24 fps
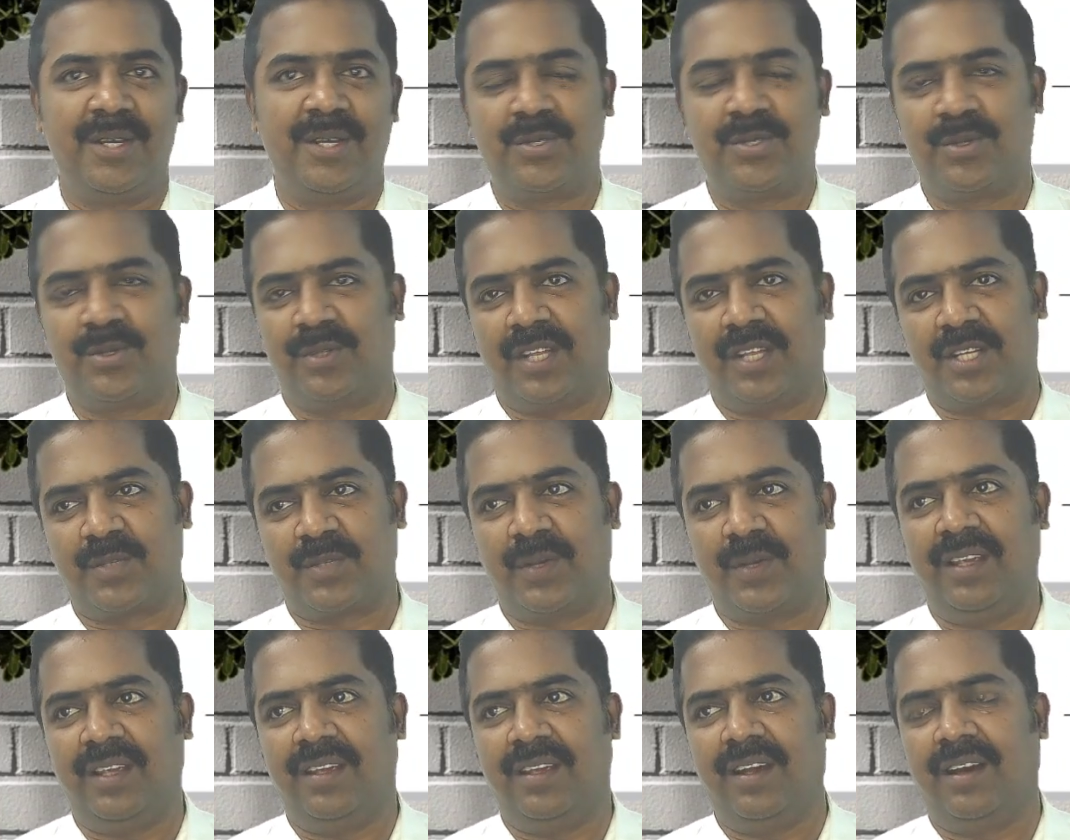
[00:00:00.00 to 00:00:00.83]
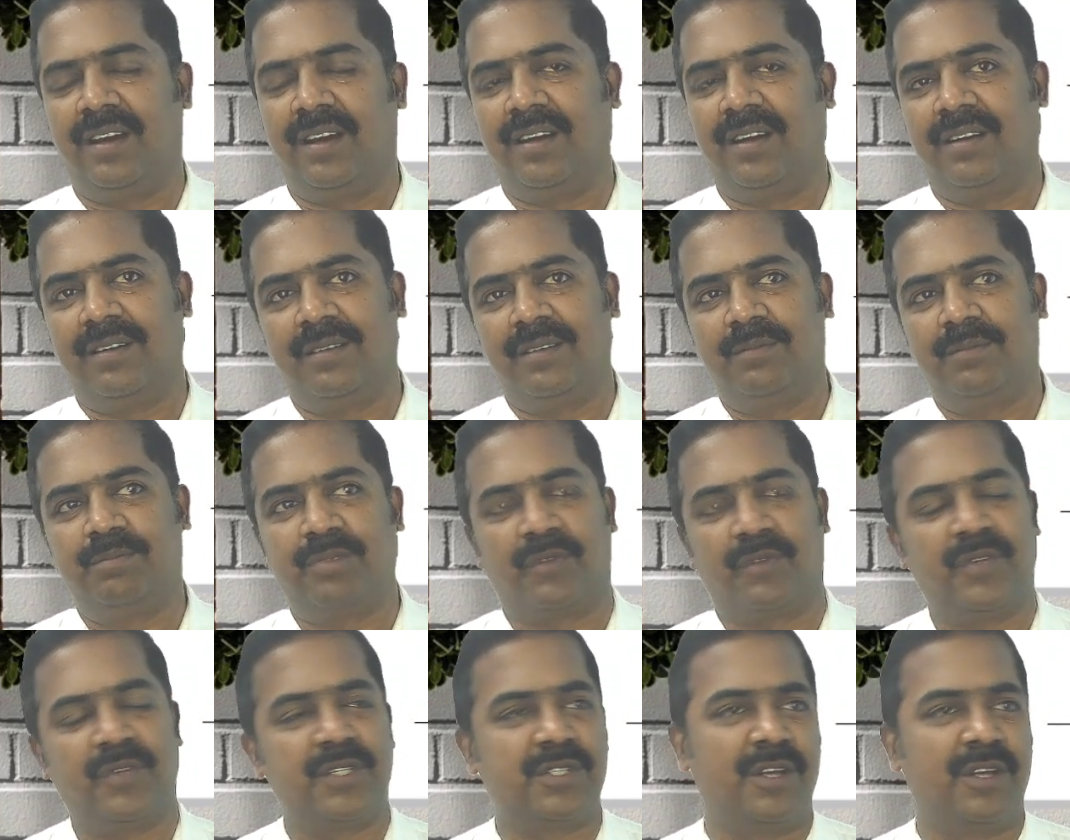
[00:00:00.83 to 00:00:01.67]
So that's why uh,
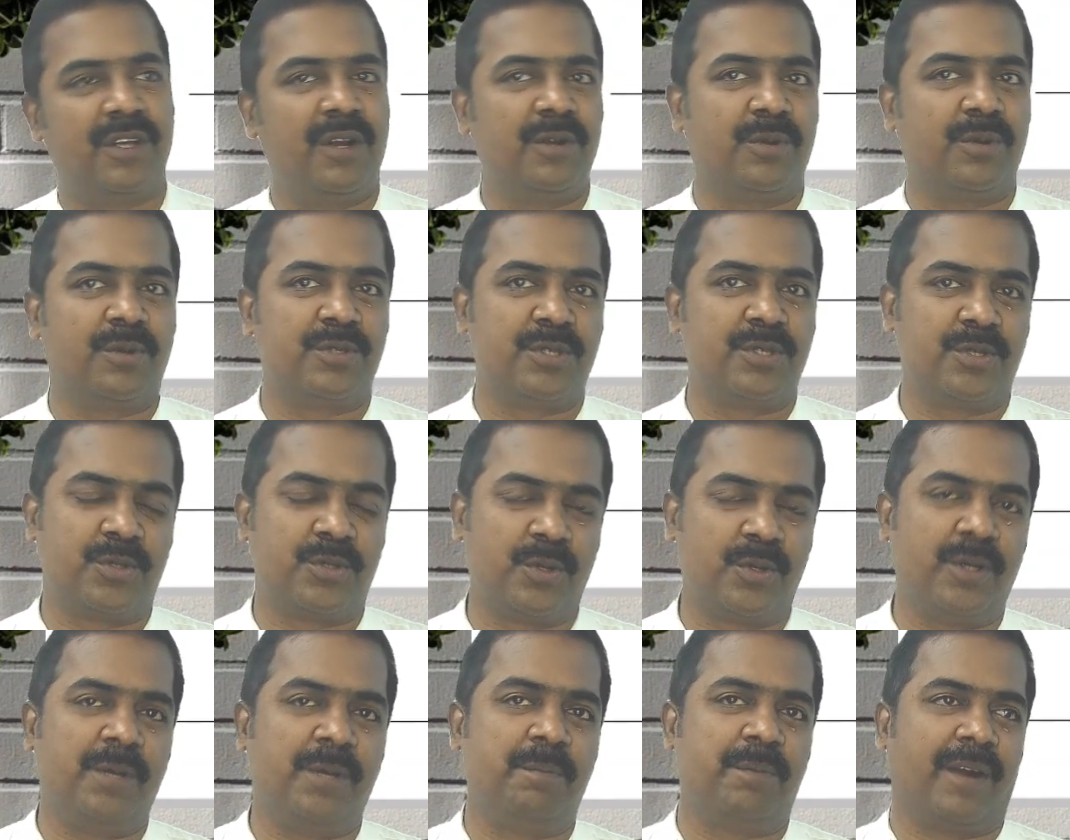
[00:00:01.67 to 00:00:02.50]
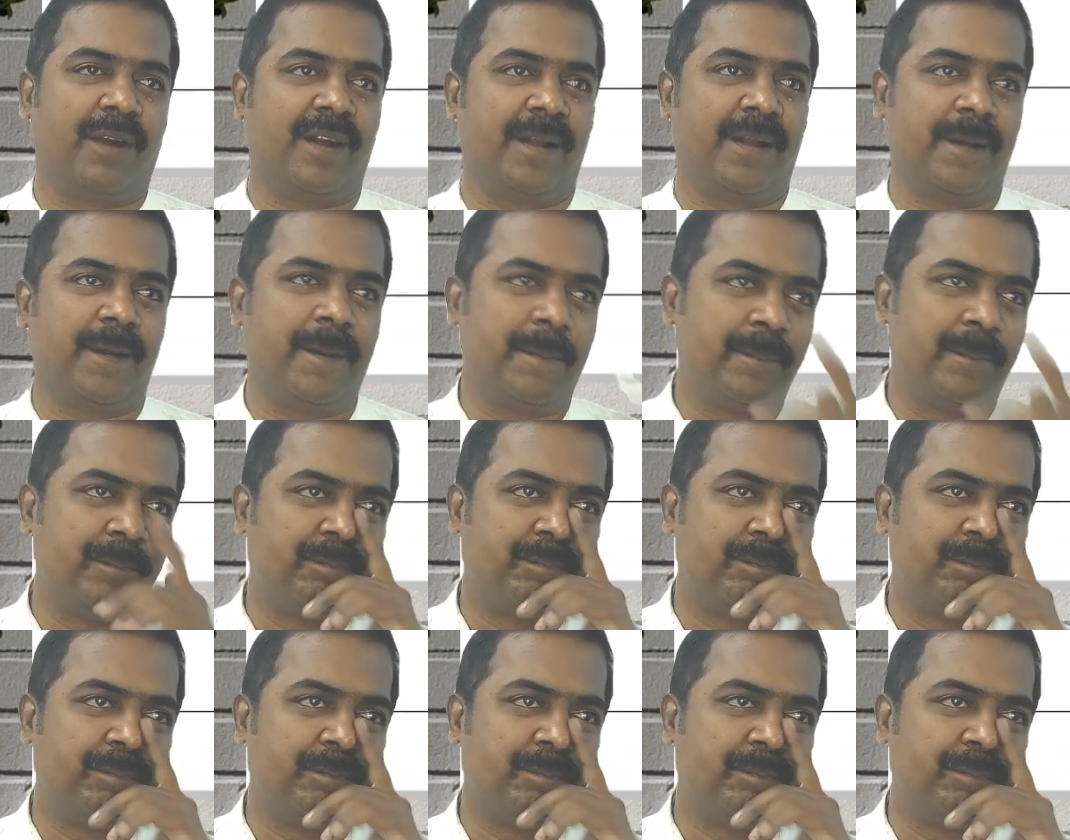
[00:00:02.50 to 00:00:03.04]
professional course is so important.